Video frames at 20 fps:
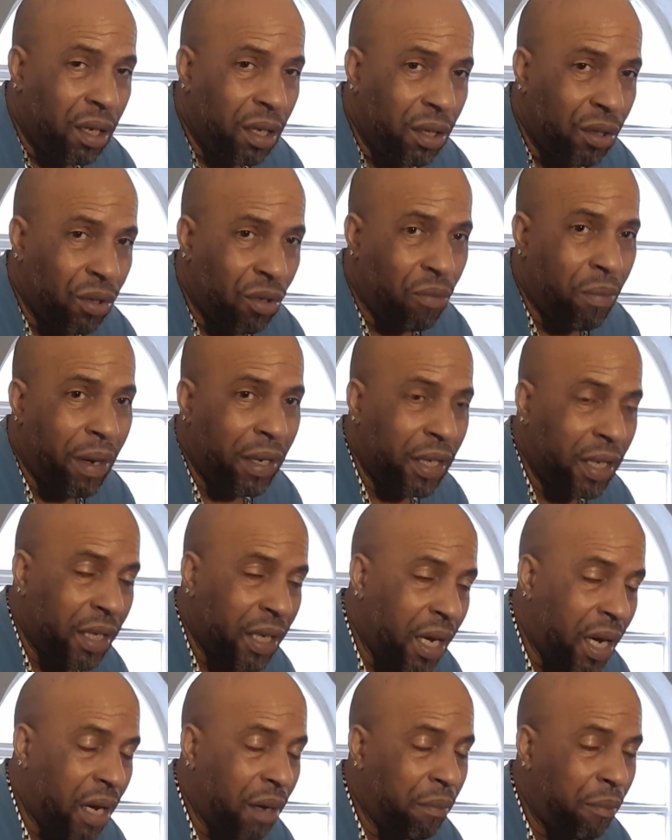nobody
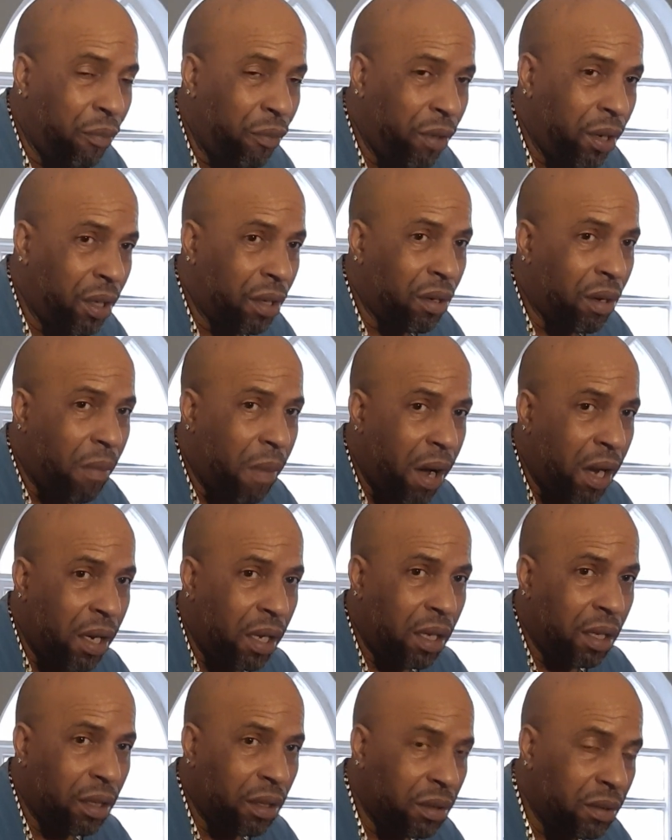now breed
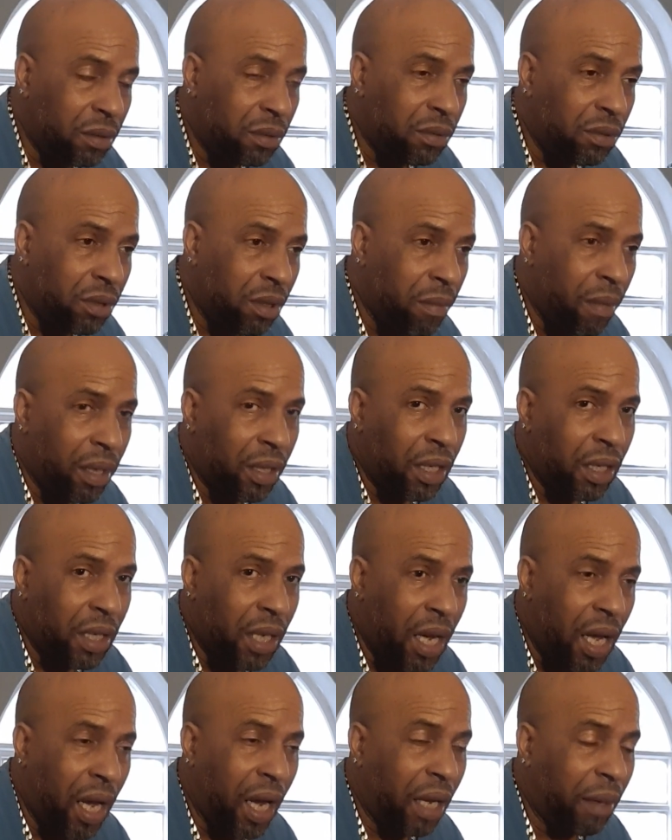nobody
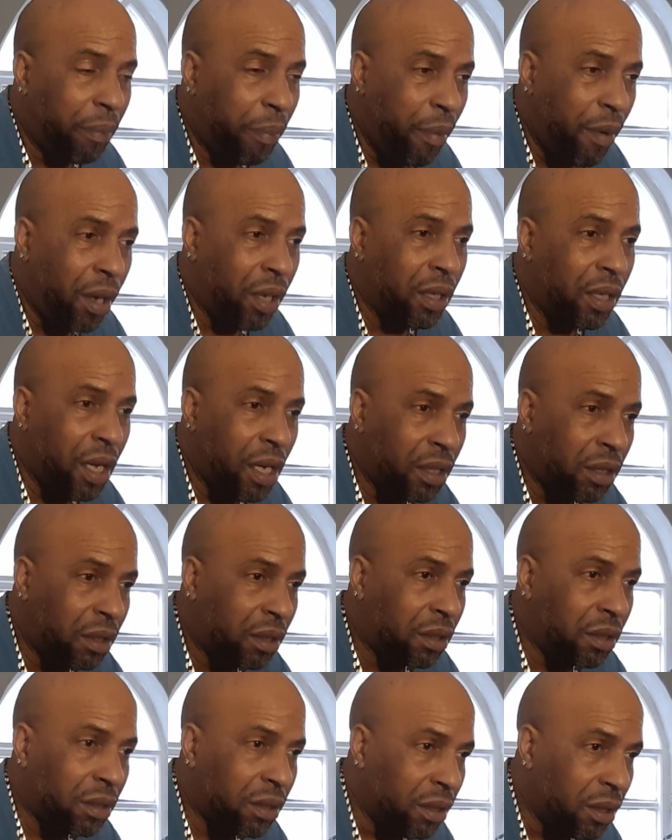now get pregnant.
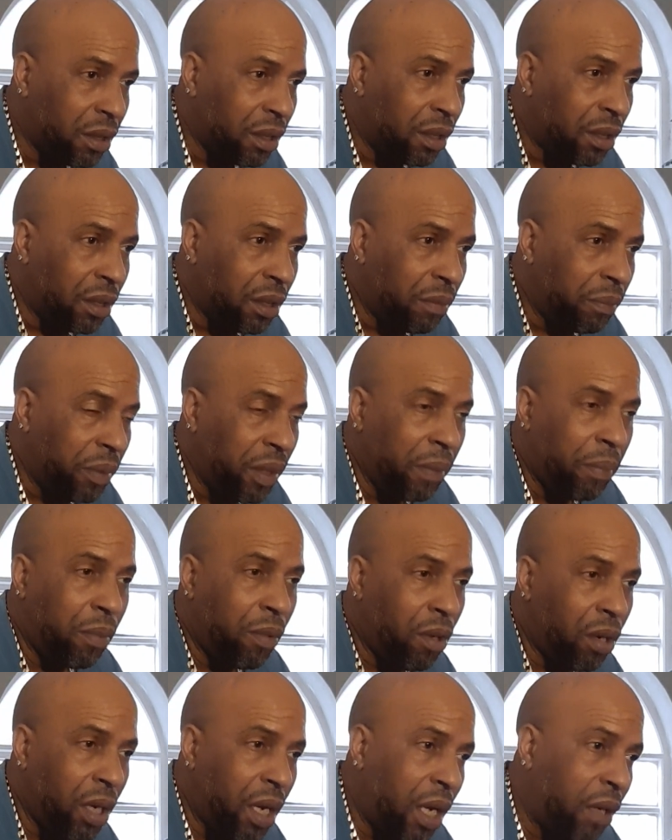
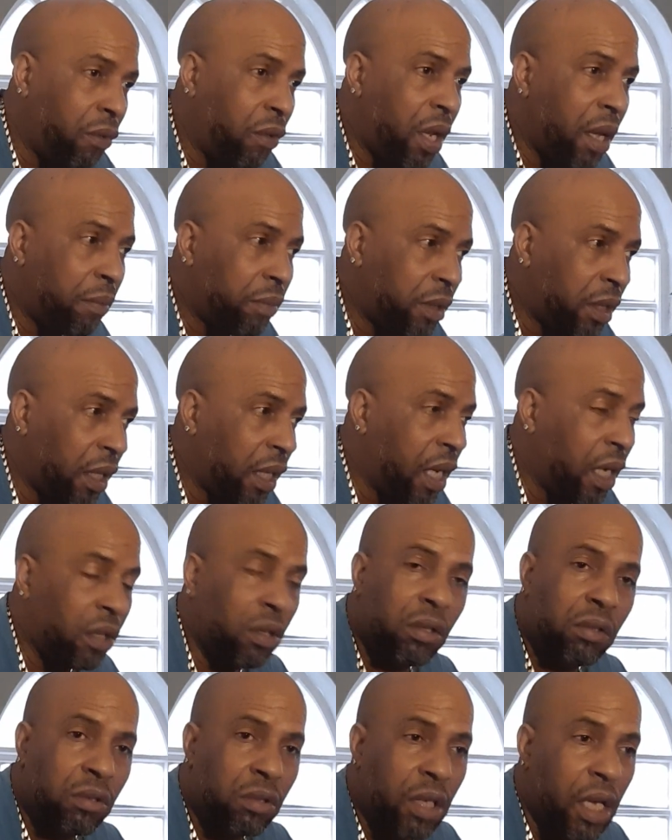People don't do them thing
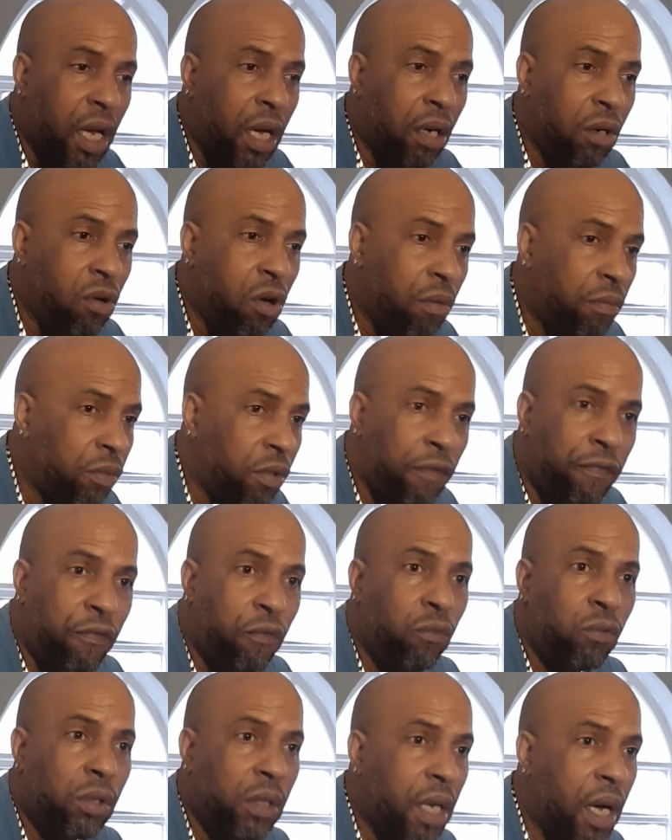and now come no
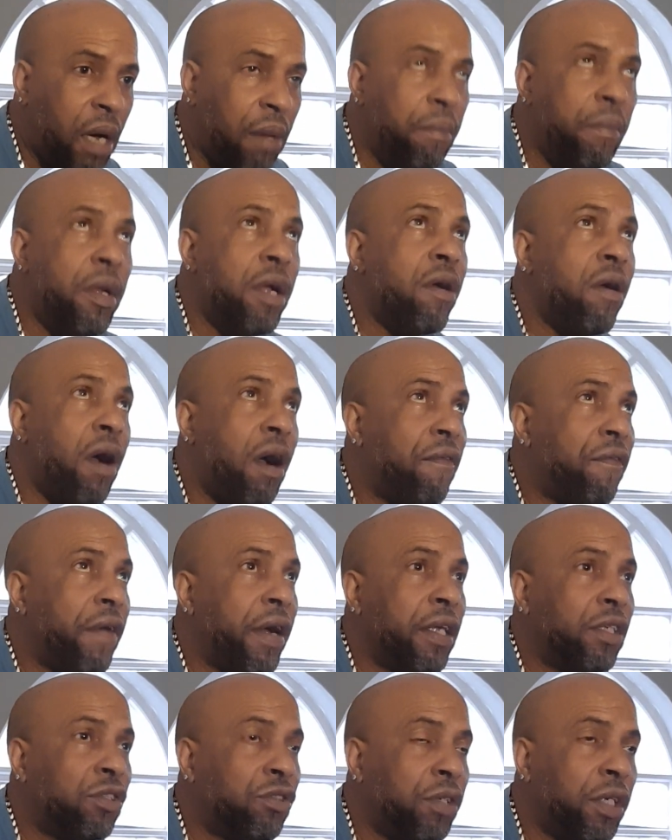fruit, now beer off
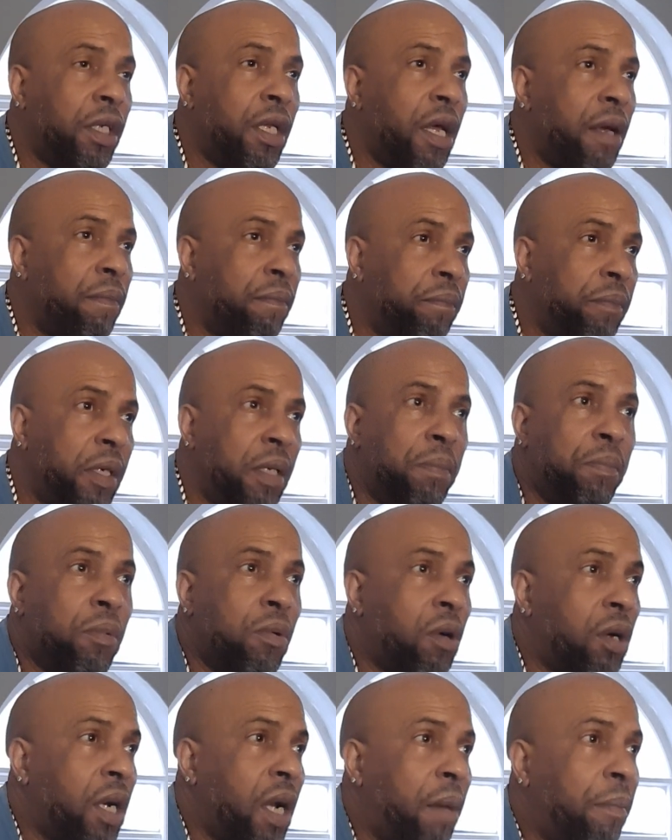I tree them.
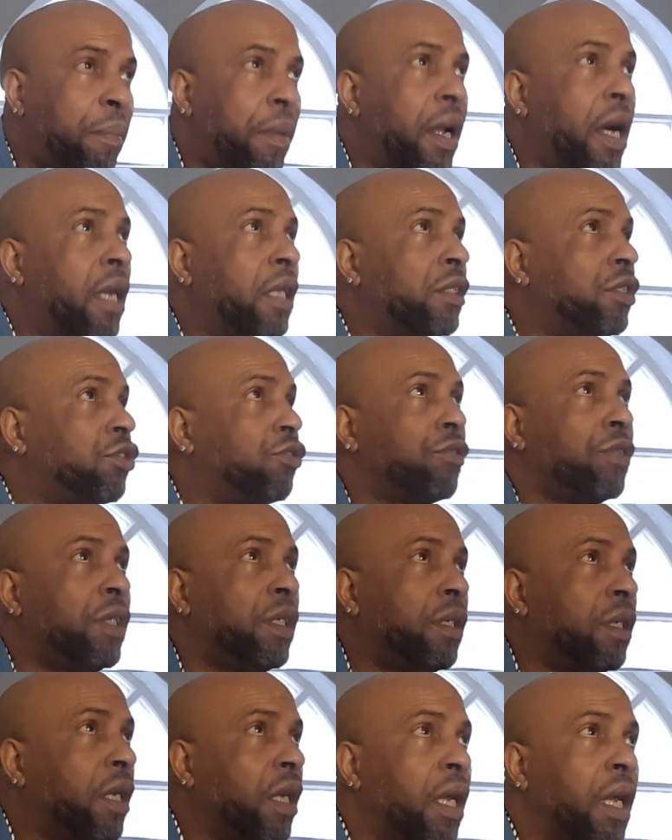People don't plant
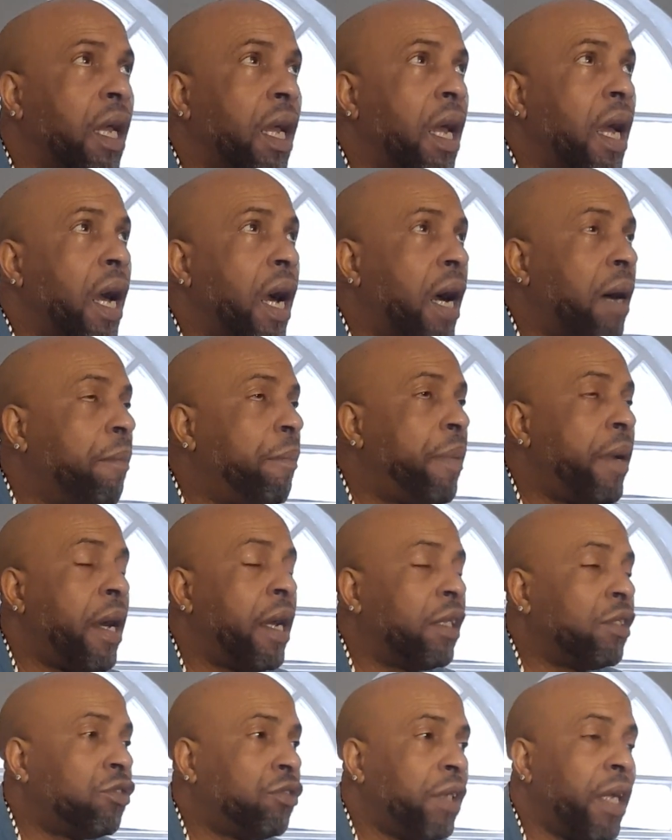tree and
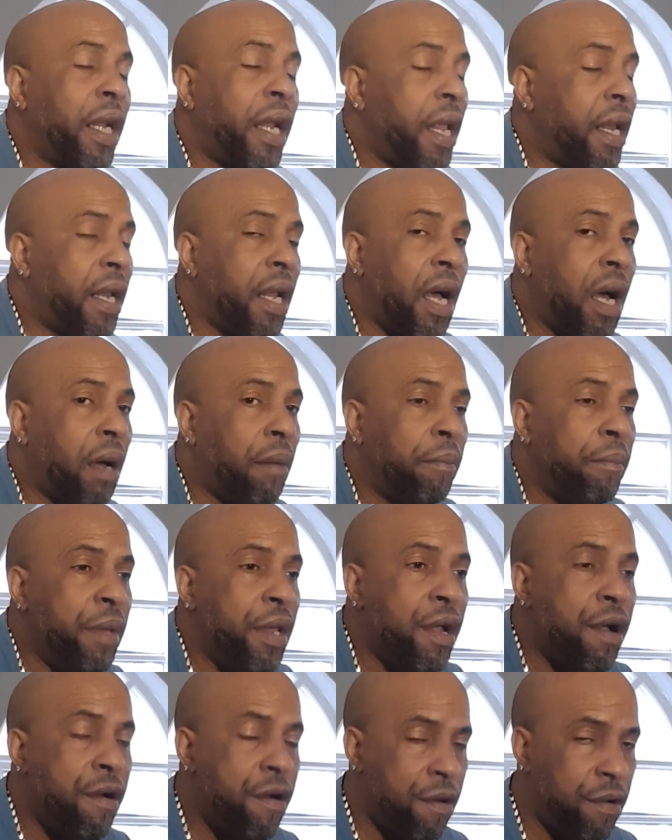then now
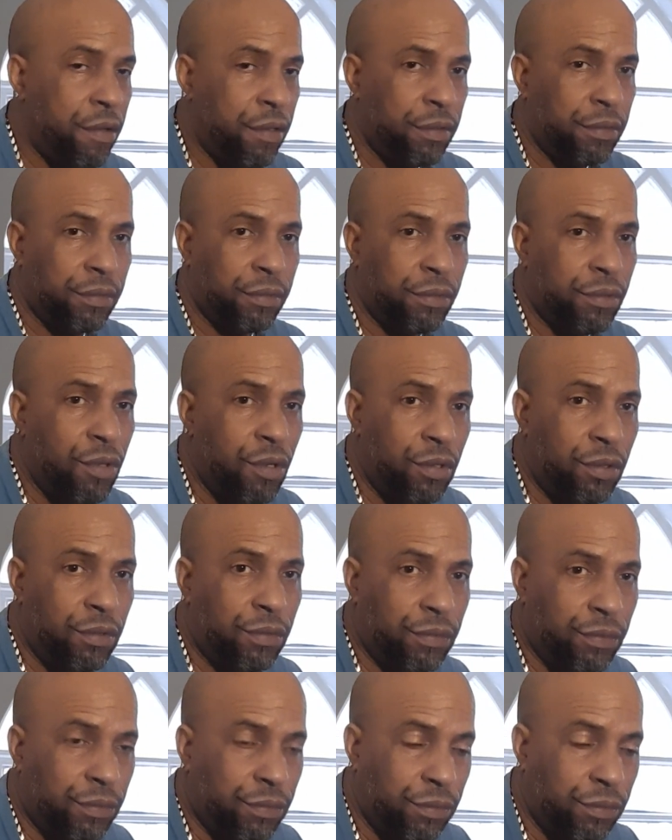beer. Nothing.